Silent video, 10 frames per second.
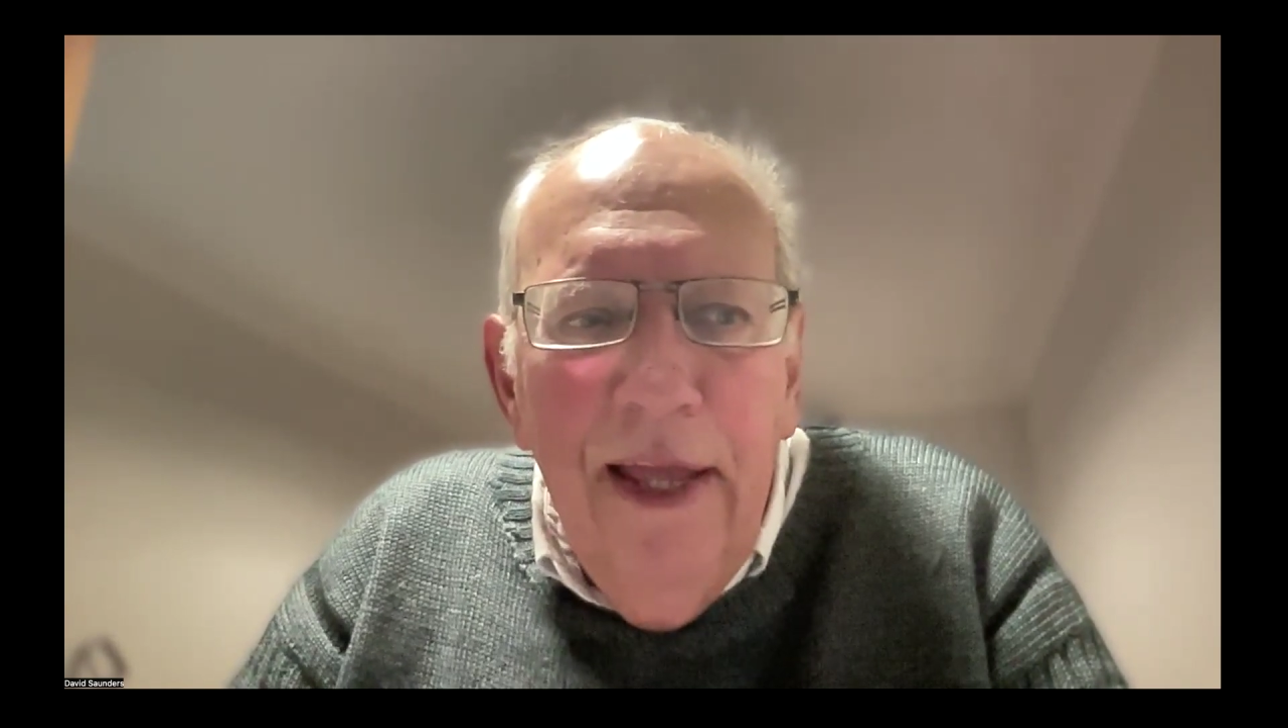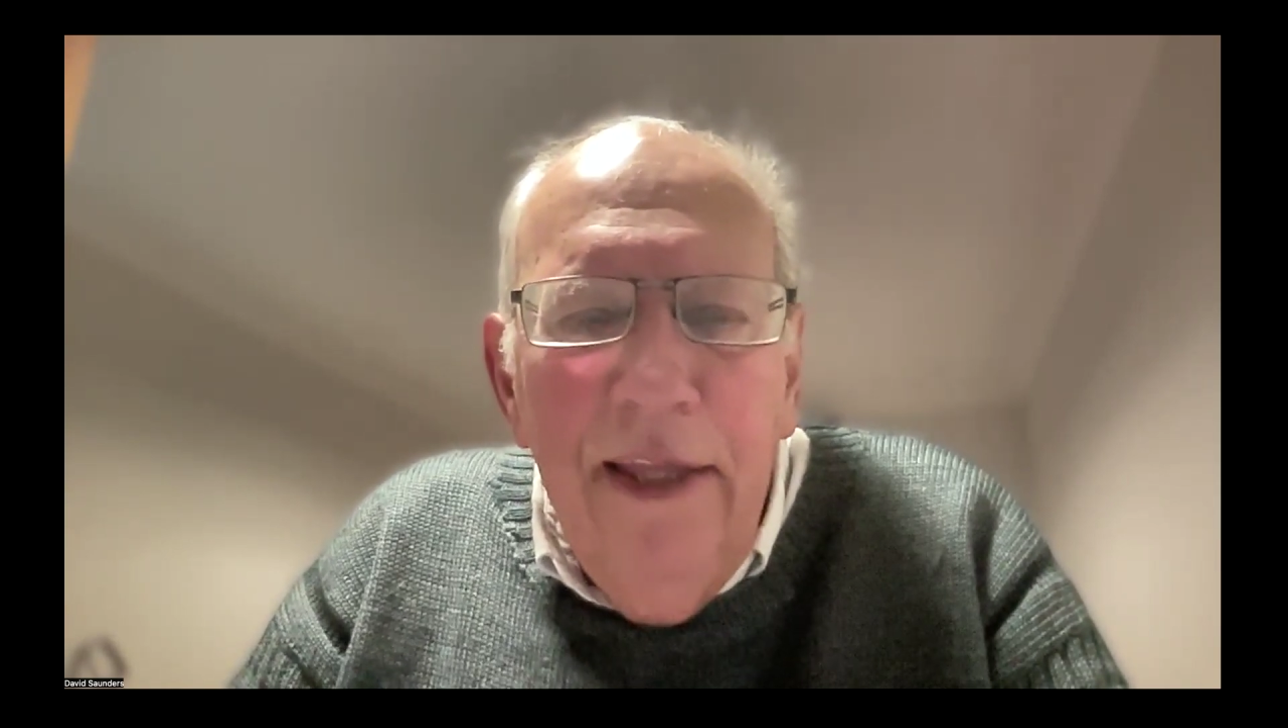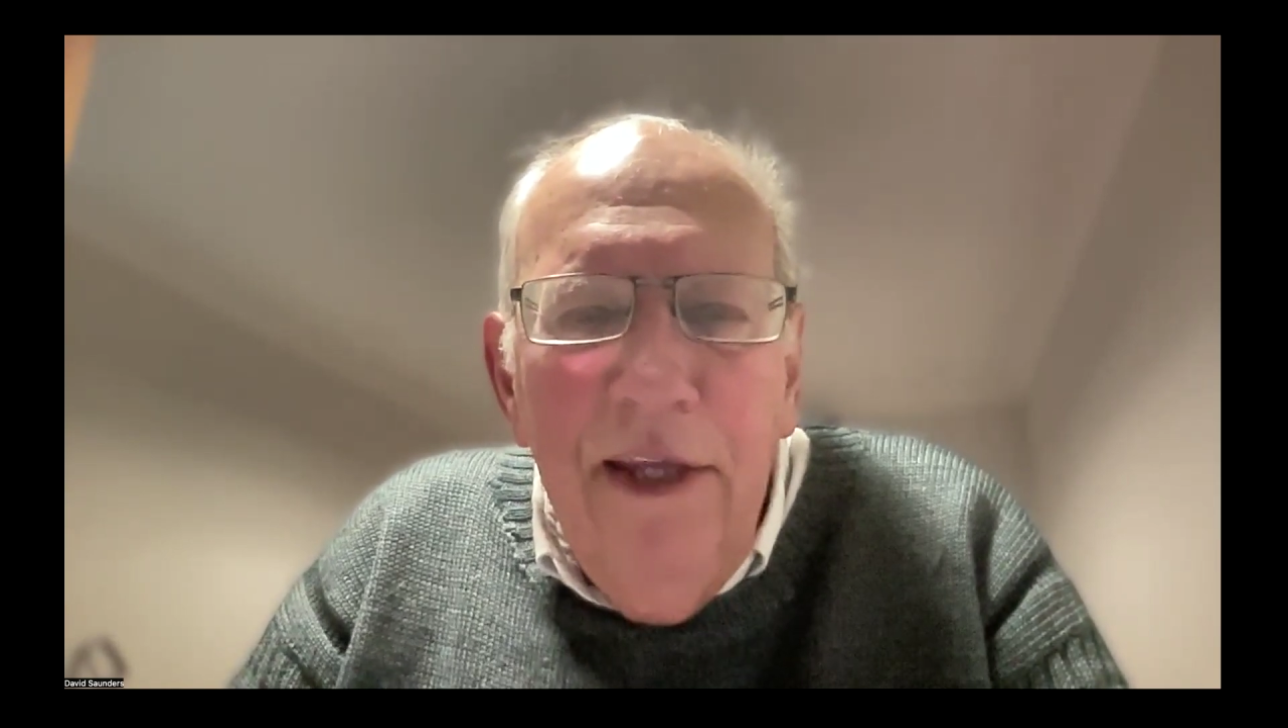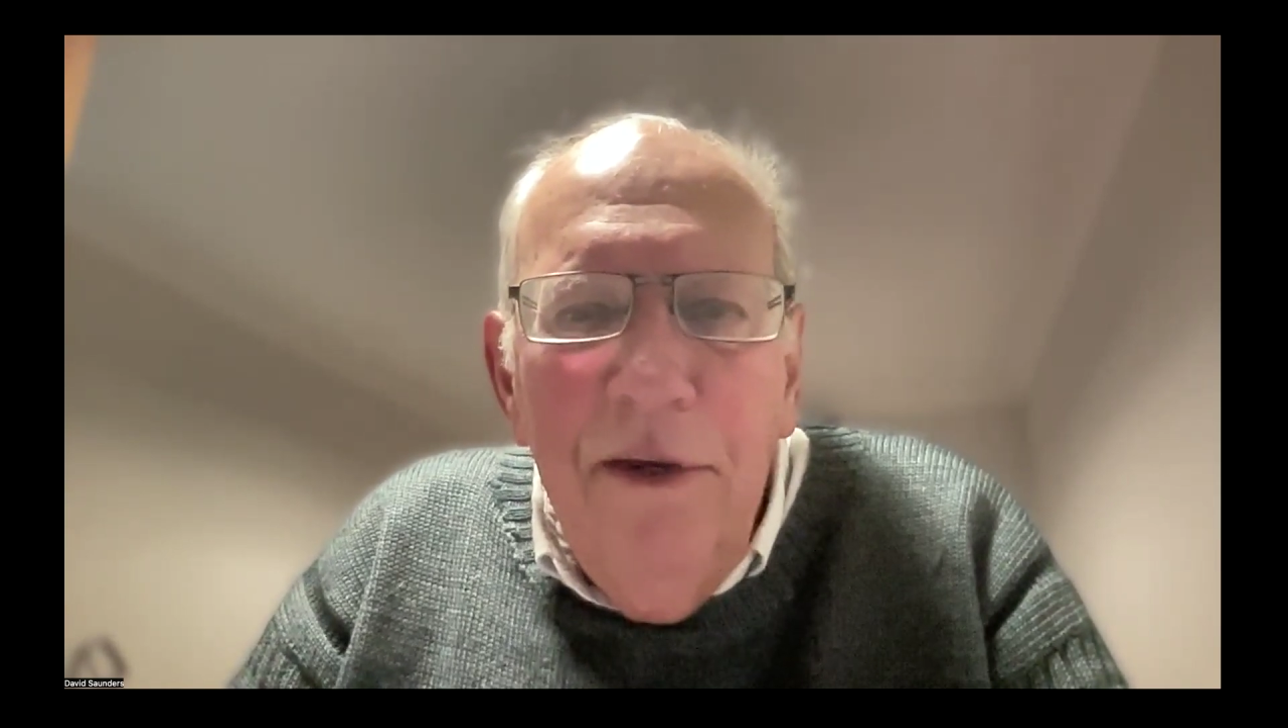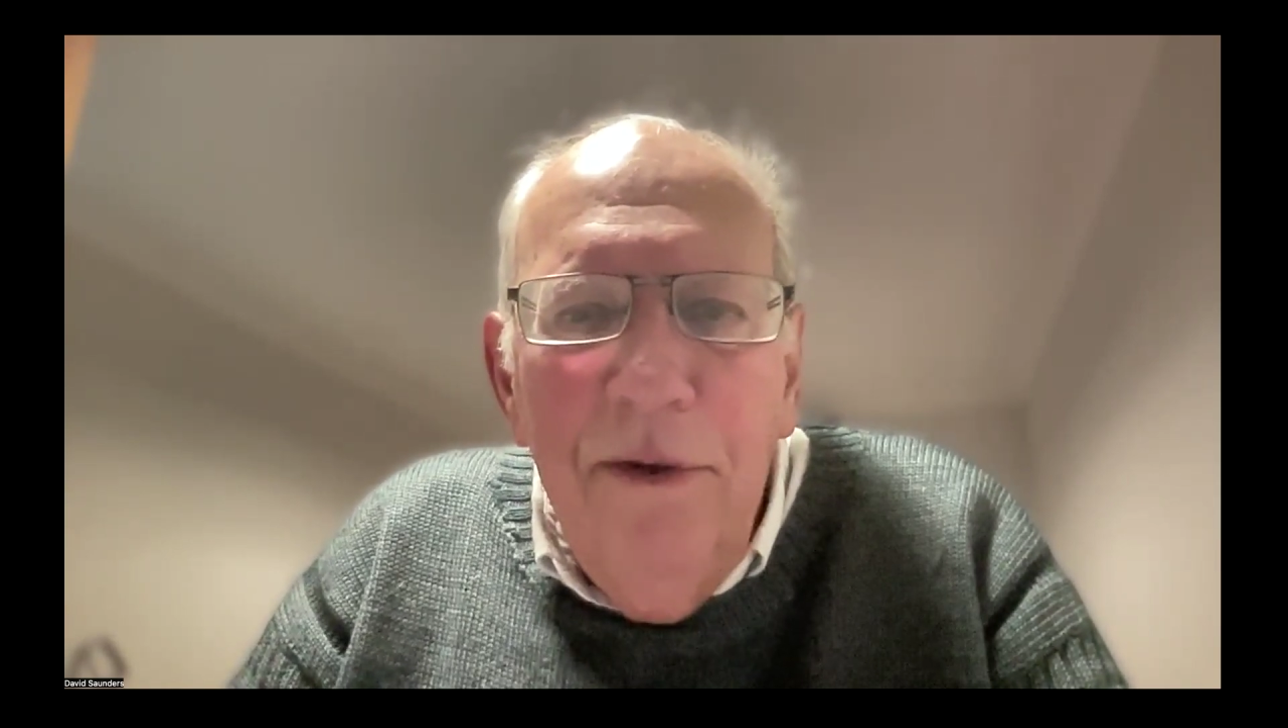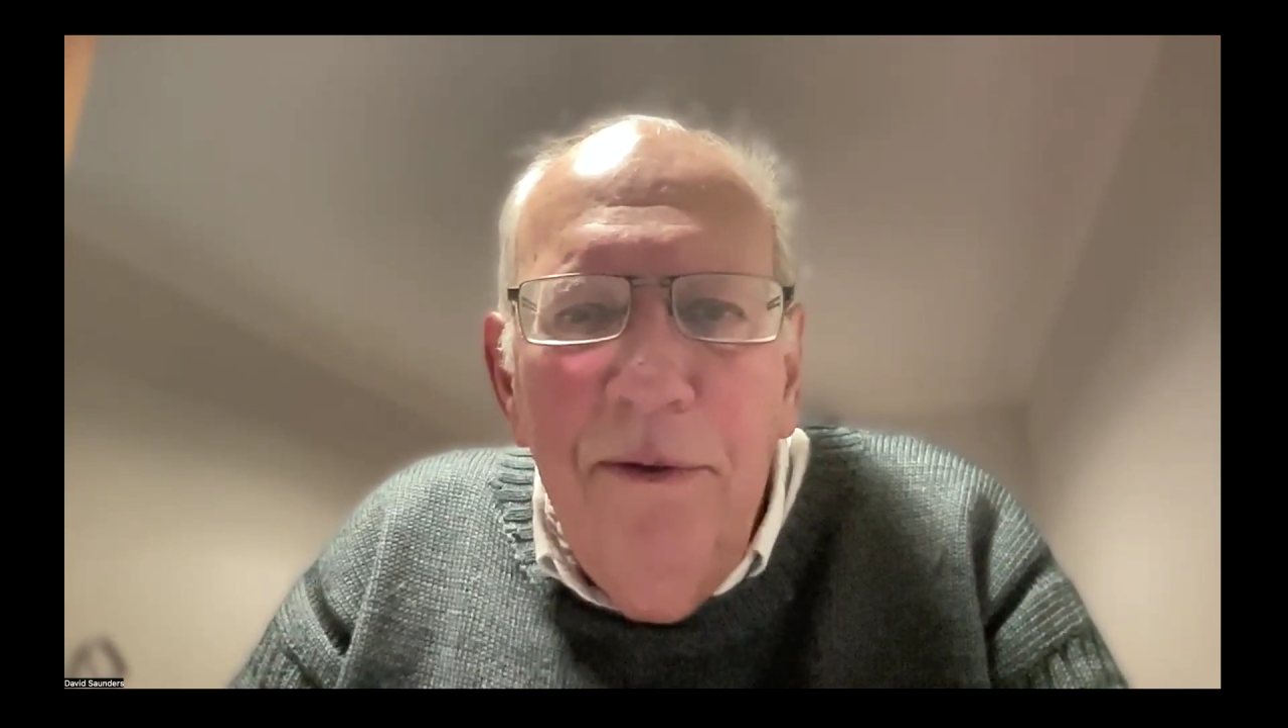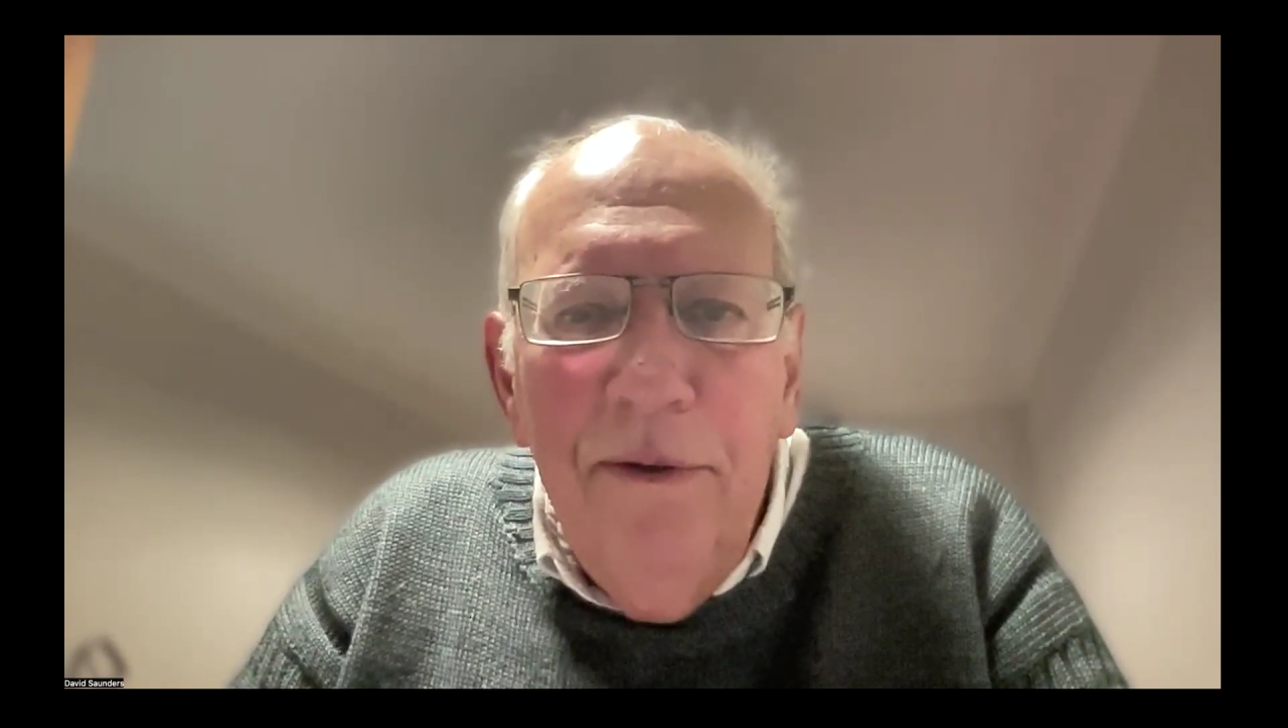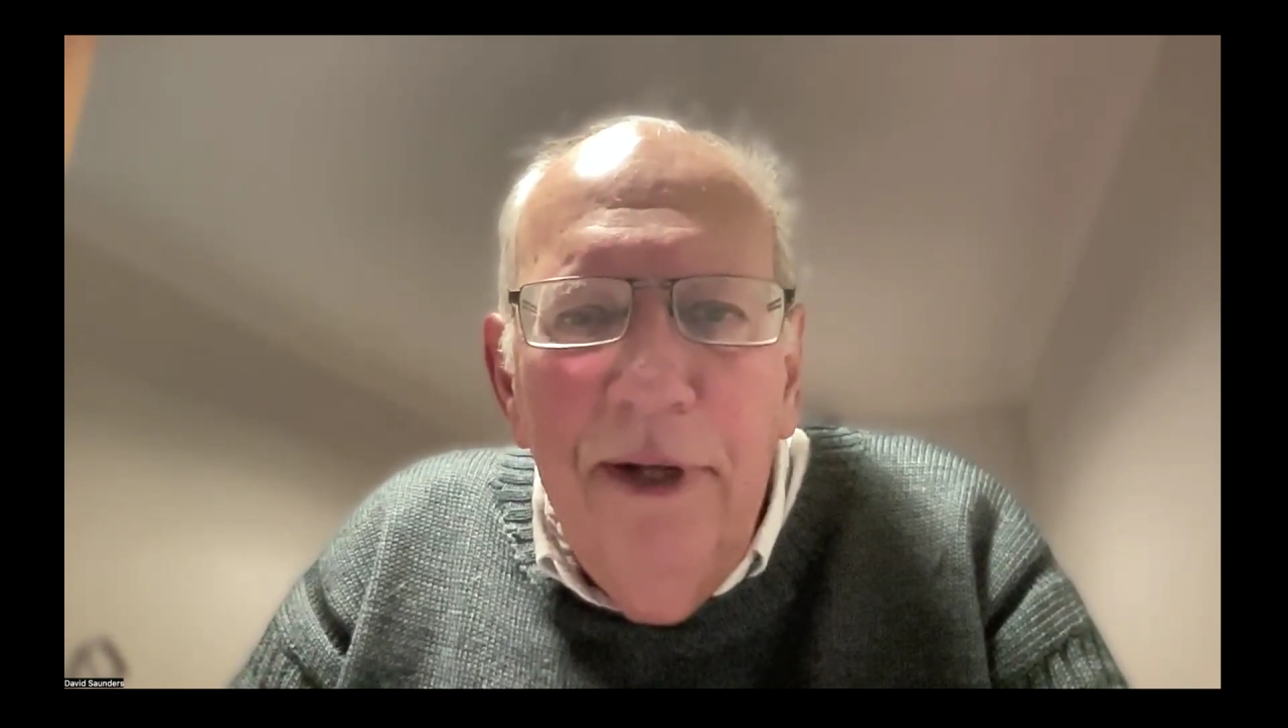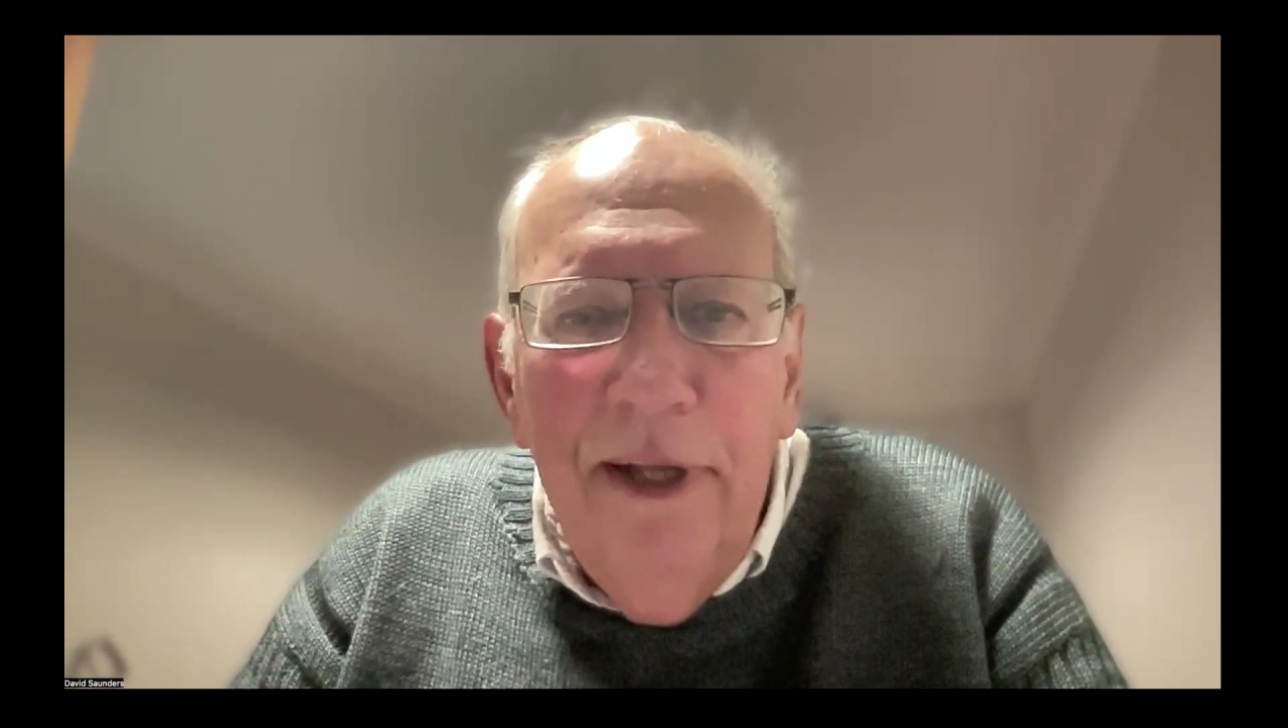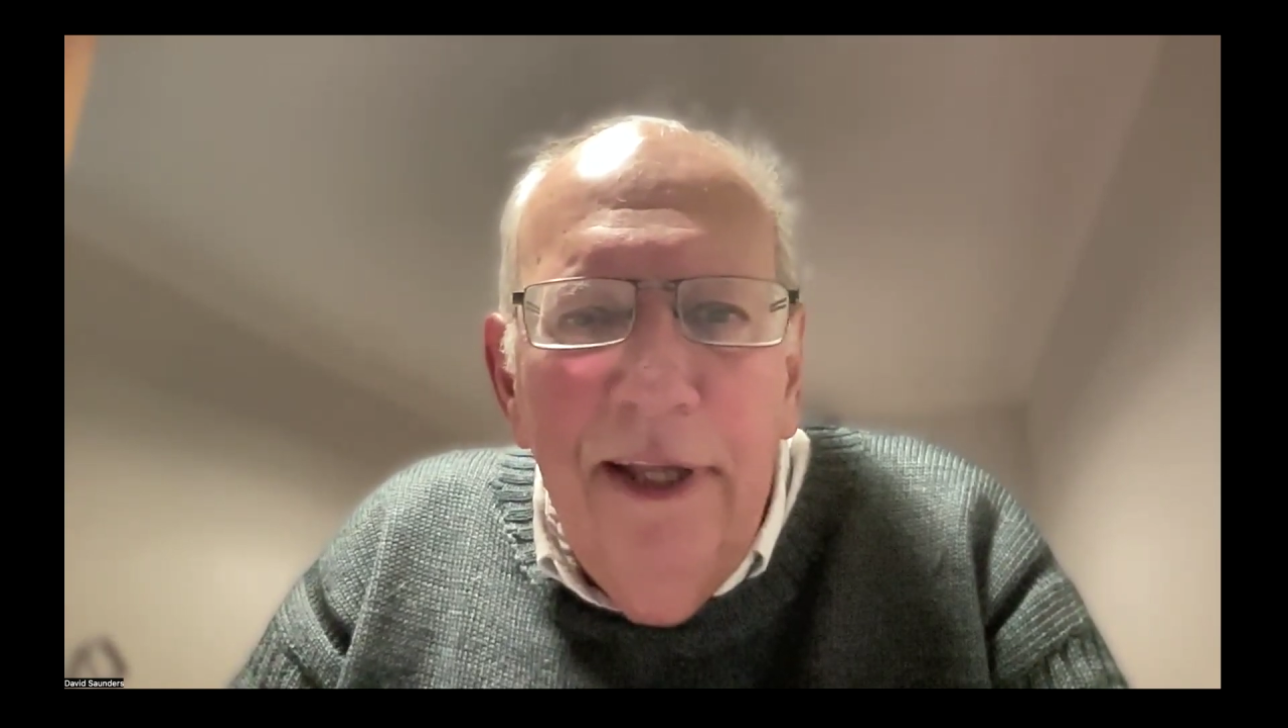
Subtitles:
you